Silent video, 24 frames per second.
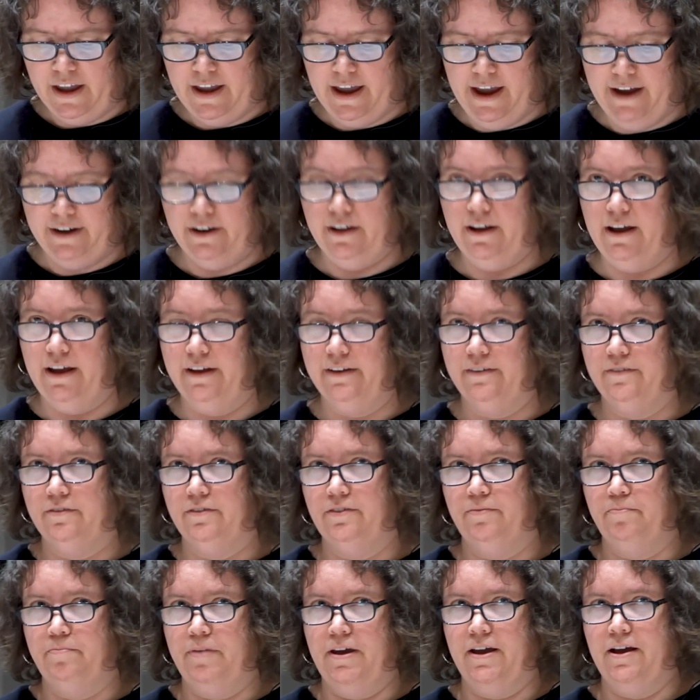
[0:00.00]
And
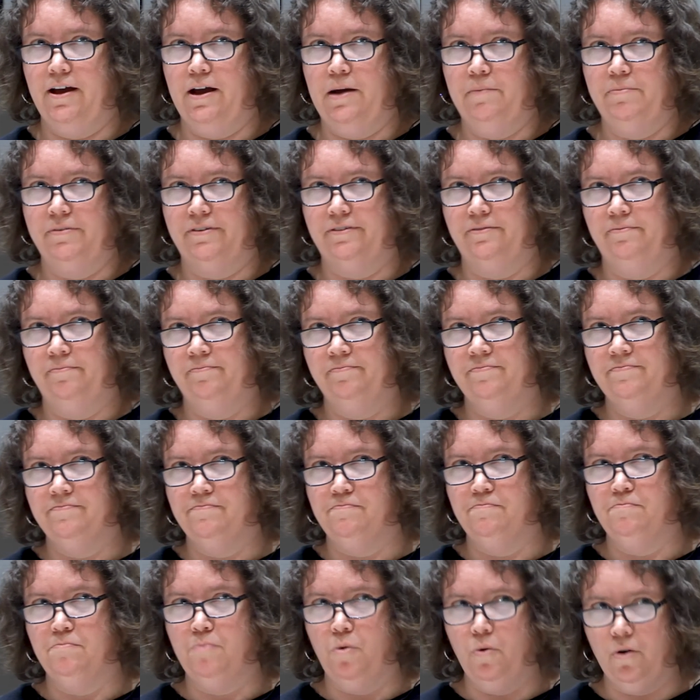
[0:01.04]
it becomes
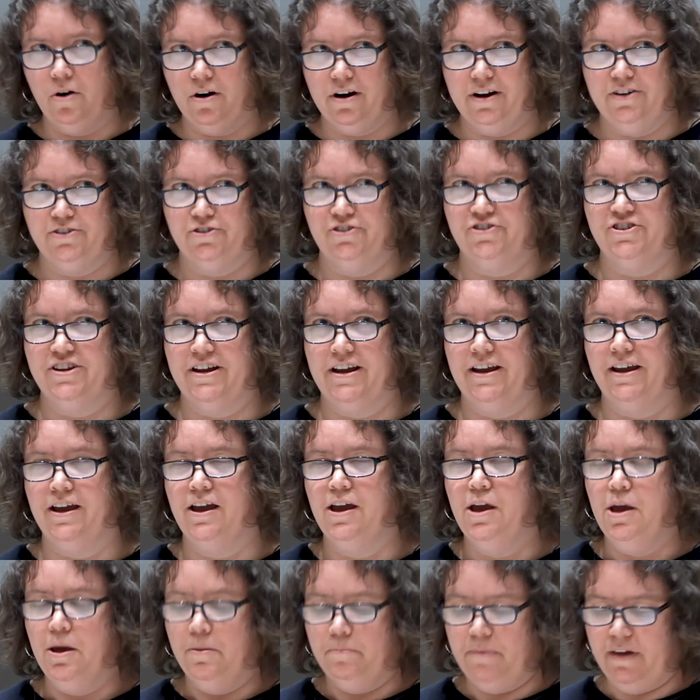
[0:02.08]
more interesting
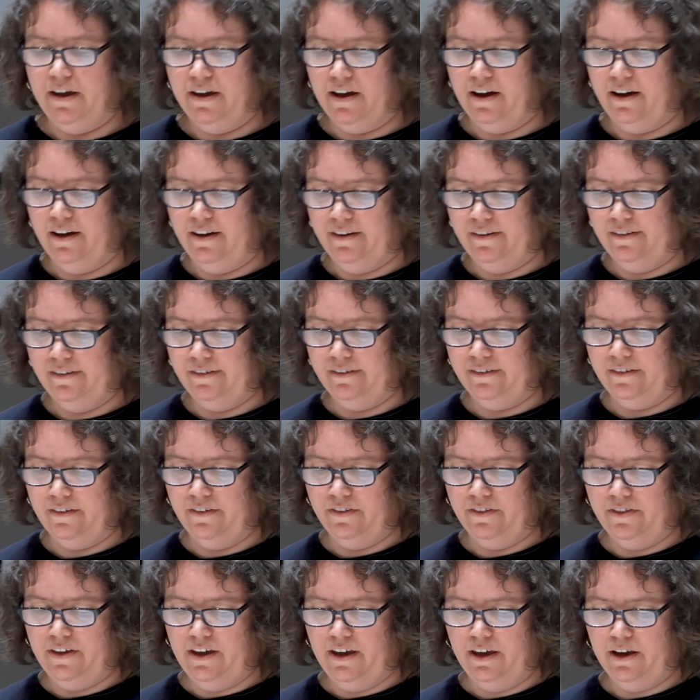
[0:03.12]
because
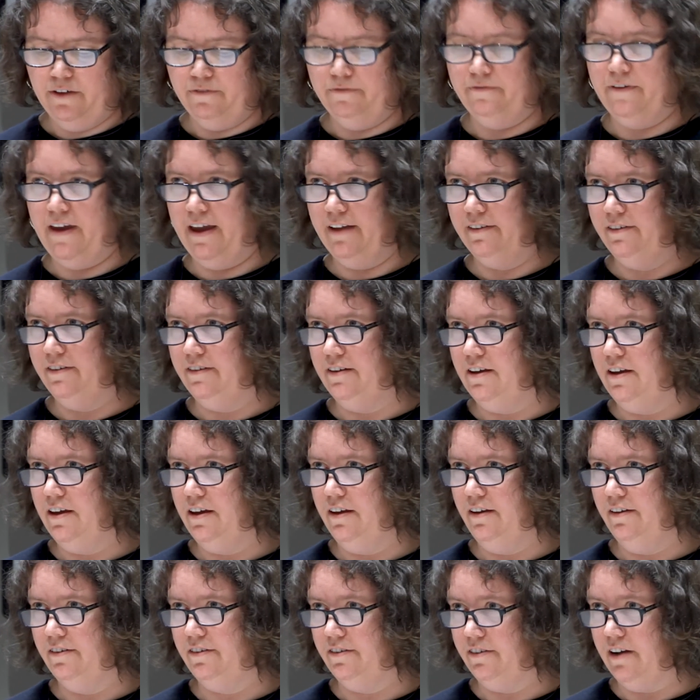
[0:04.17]
the
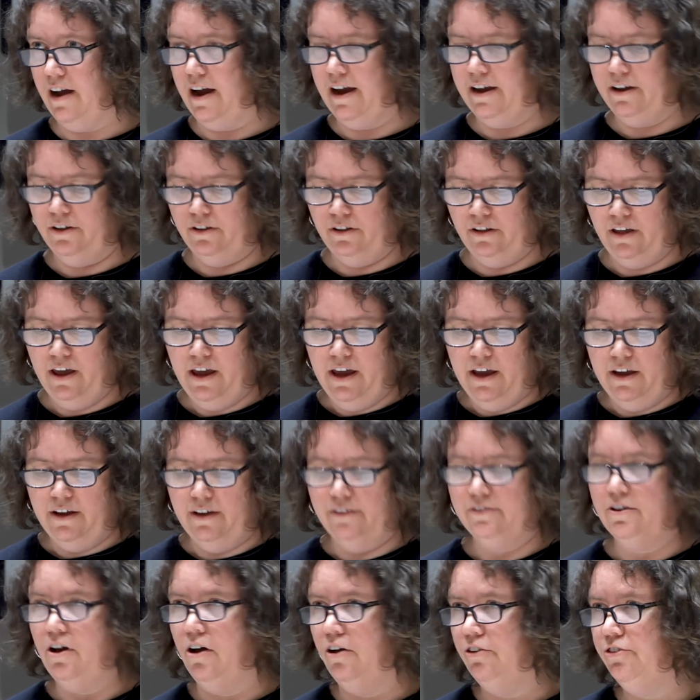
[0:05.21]
fancy style
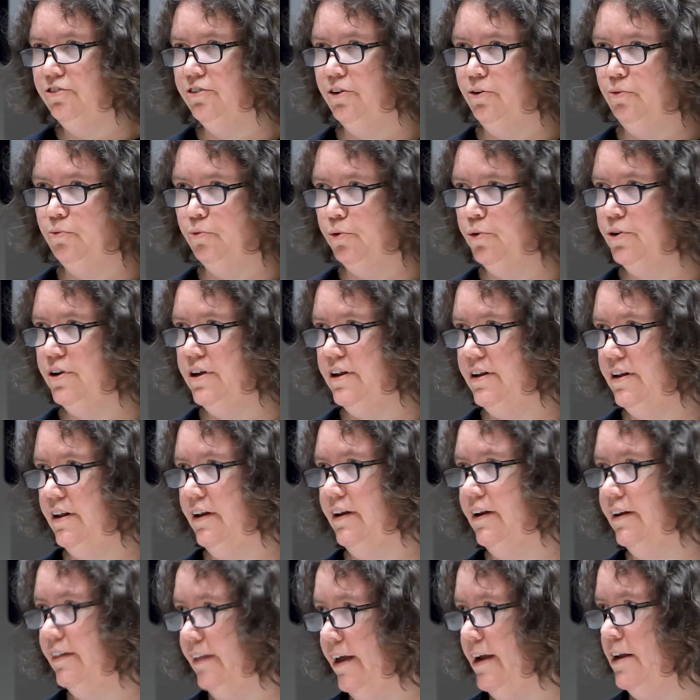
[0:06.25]
is also rooted
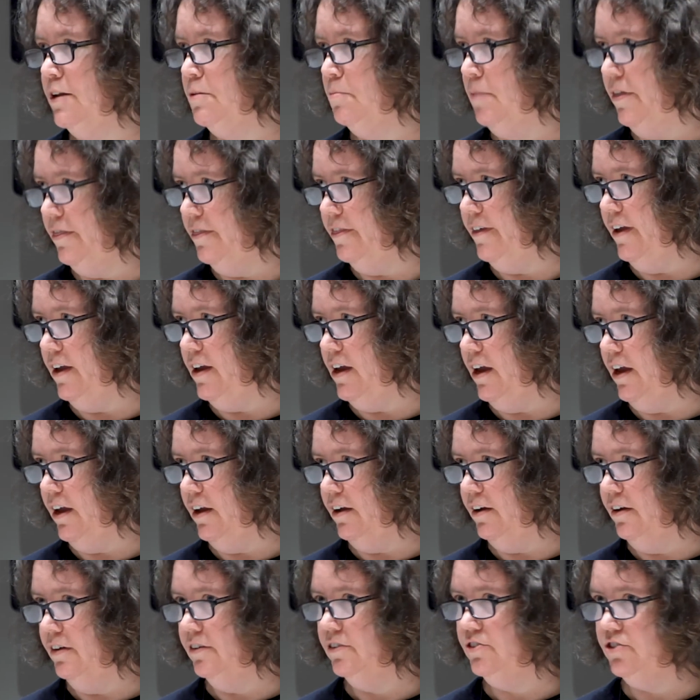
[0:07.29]
in Enlightenment
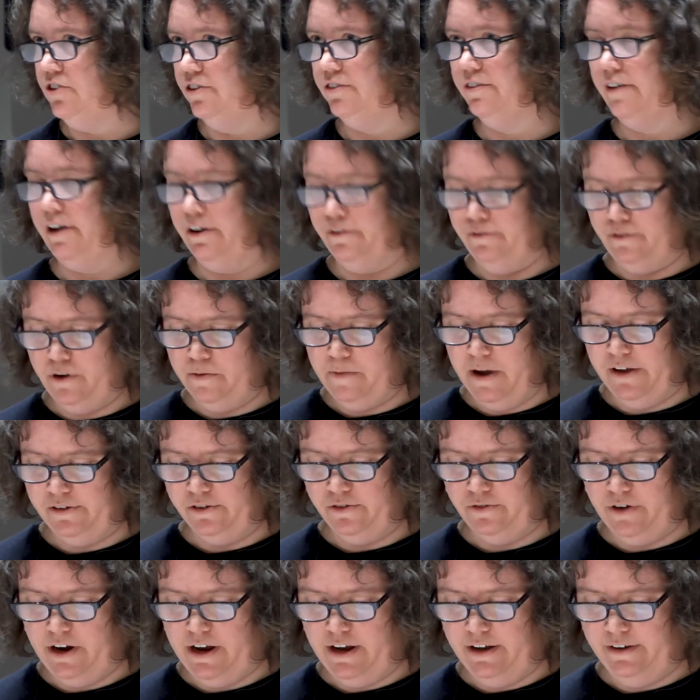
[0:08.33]
thinking, just like
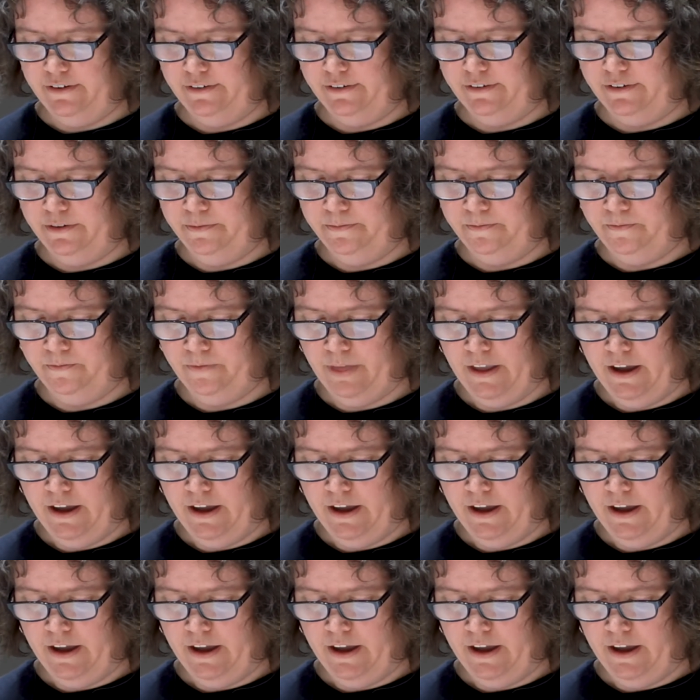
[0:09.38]
Freemasonry is.